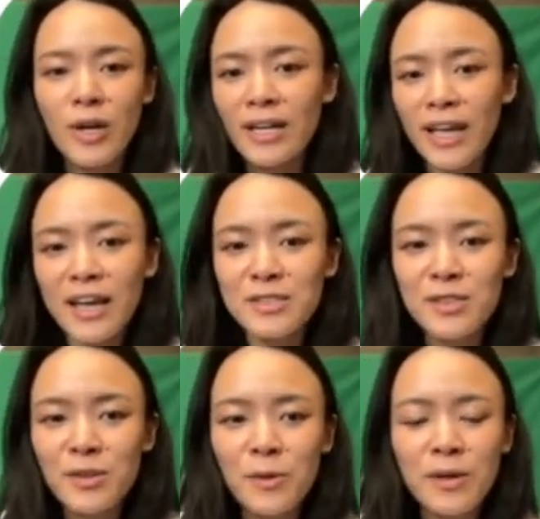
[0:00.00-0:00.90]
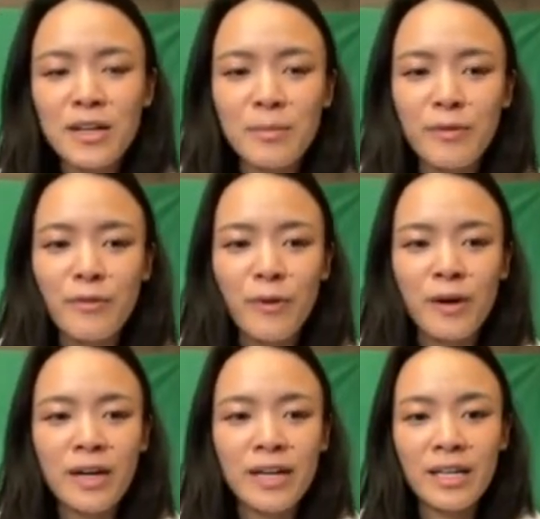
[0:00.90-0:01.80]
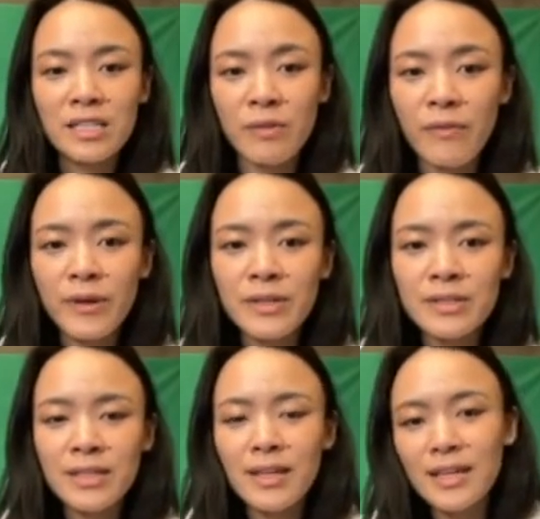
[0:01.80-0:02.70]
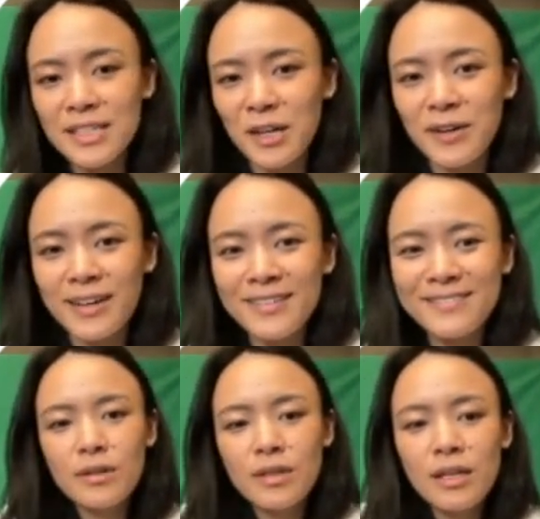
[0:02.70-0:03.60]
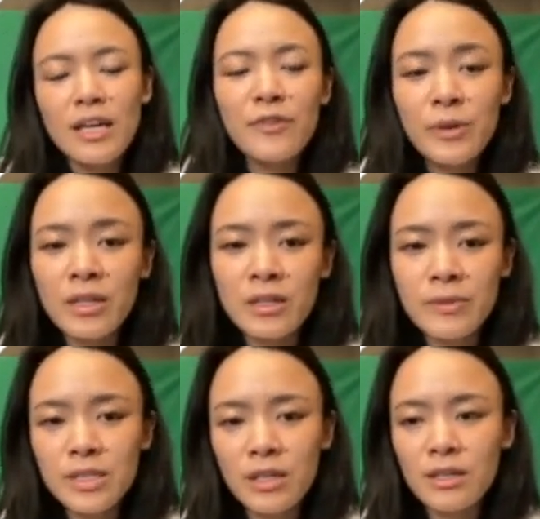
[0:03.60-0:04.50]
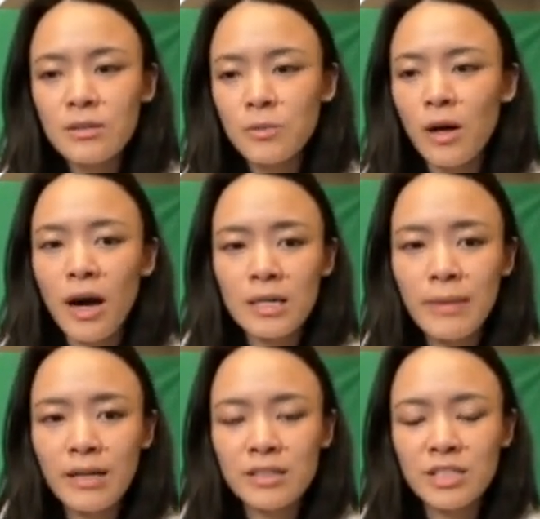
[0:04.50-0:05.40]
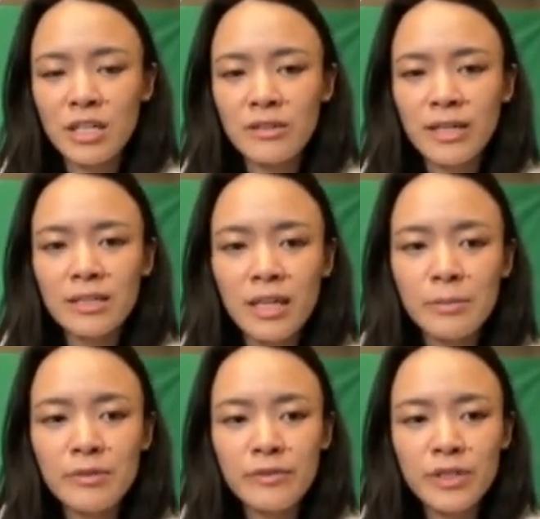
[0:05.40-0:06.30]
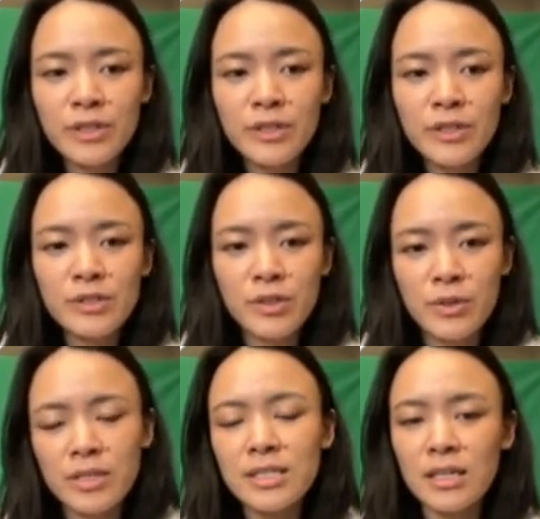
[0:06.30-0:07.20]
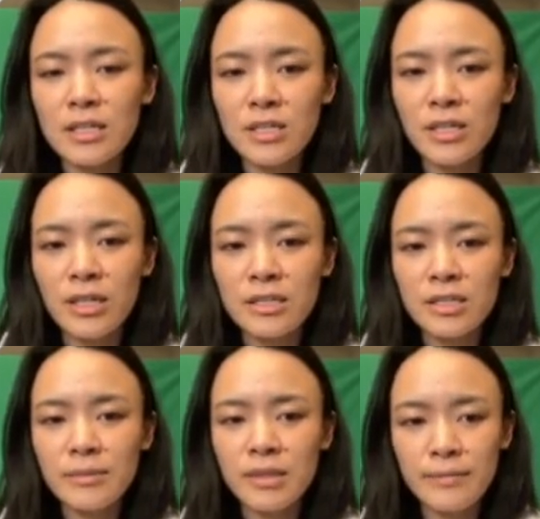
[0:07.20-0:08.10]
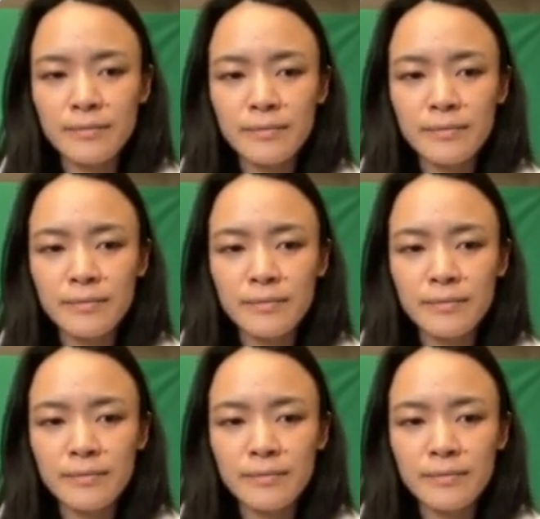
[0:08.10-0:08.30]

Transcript: try to cancel the order before it gets fulfilled, etc. If you need a return, we'll automatically generate a label for you so you can send it to your customer.